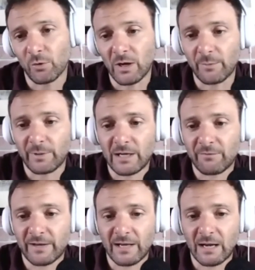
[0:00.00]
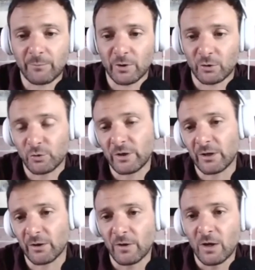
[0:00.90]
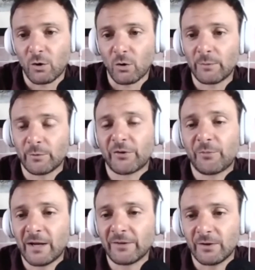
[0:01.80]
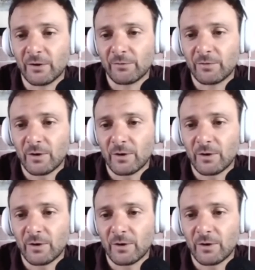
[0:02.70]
or I believe that I'm not good enough, or I'm not smart enough.